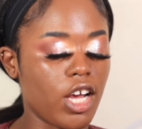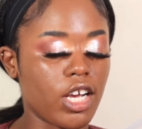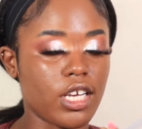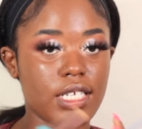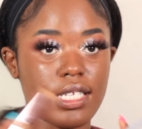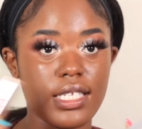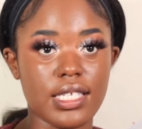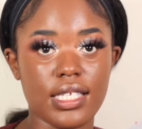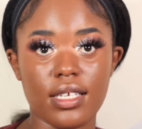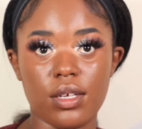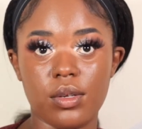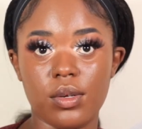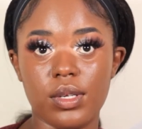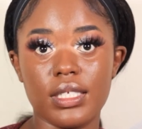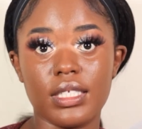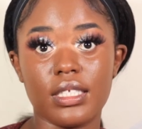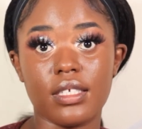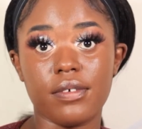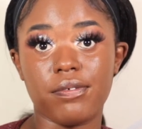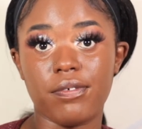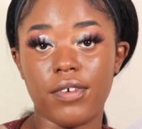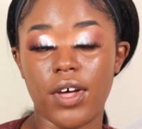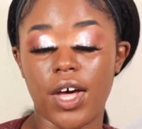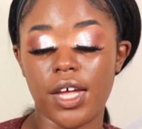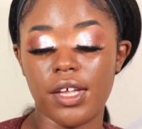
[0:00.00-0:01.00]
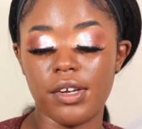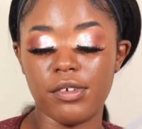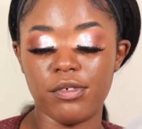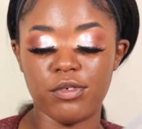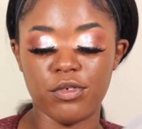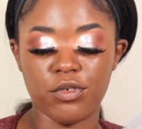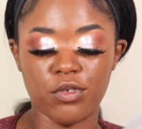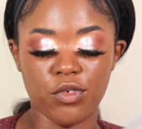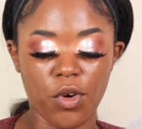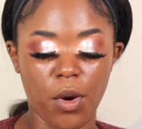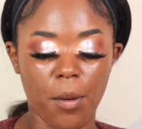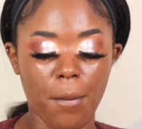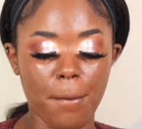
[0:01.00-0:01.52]
Conceal and Define
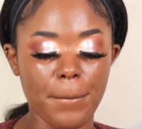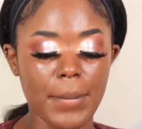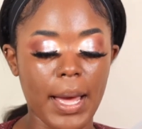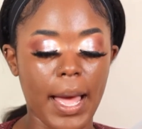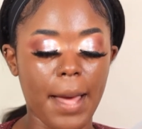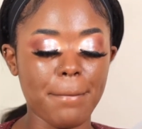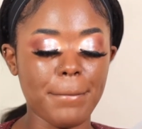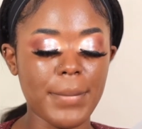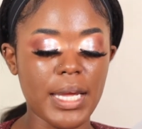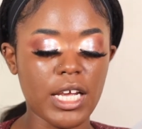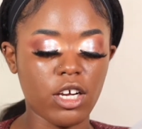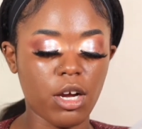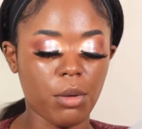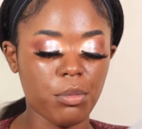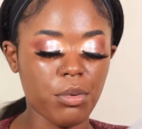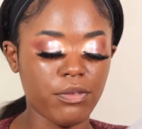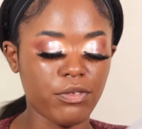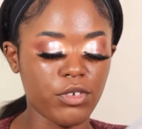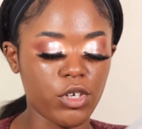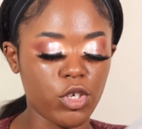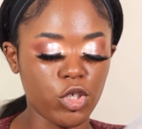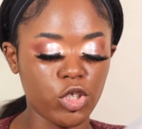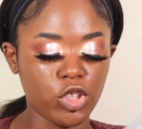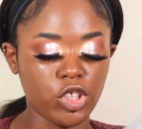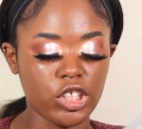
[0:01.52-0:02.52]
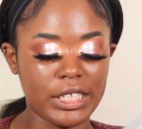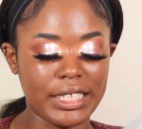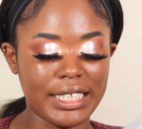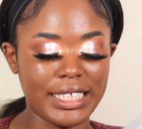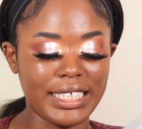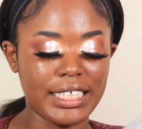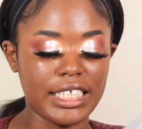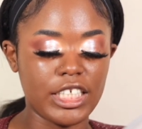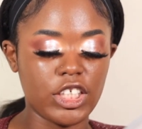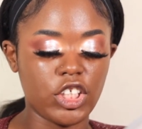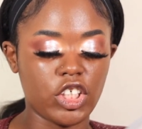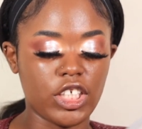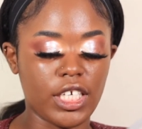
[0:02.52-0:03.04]
from Makeup Evolution in
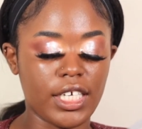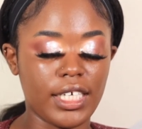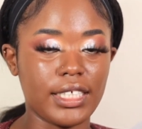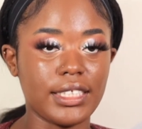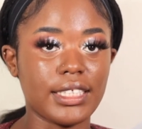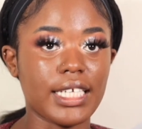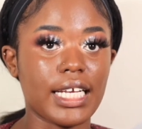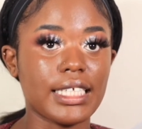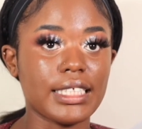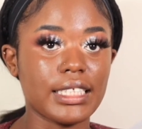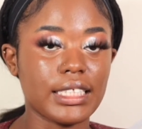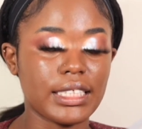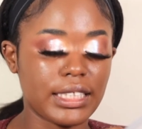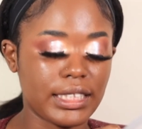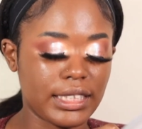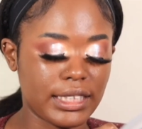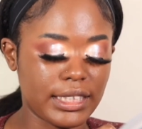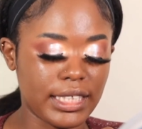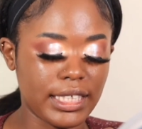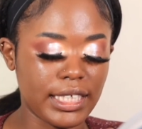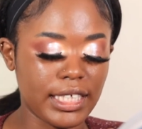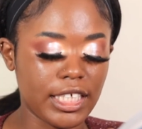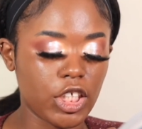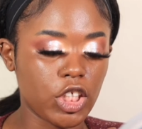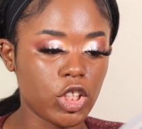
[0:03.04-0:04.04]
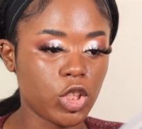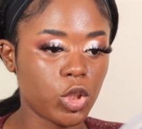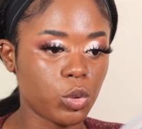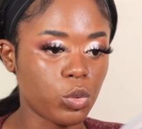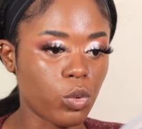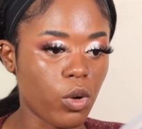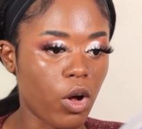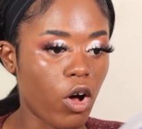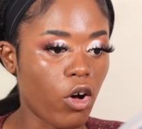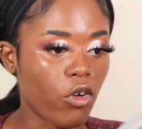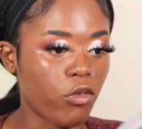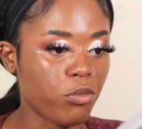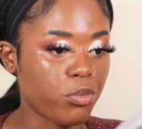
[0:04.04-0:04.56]
the shade
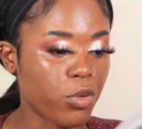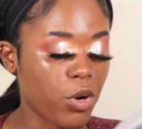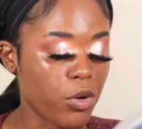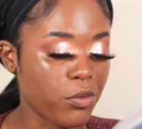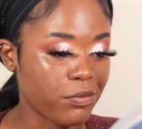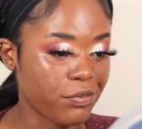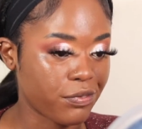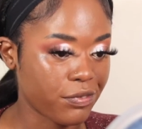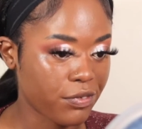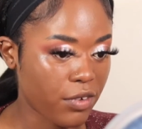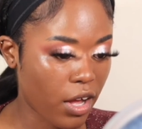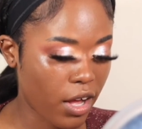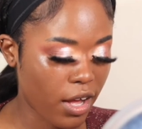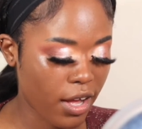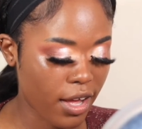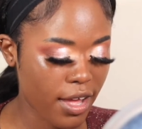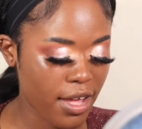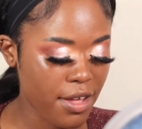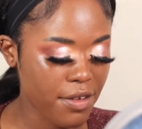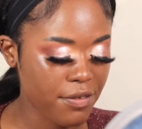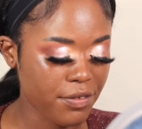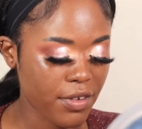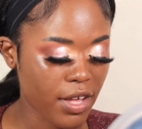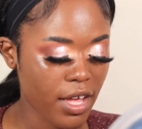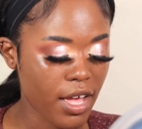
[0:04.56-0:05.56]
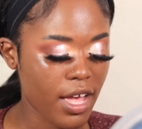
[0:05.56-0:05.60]
C12.5,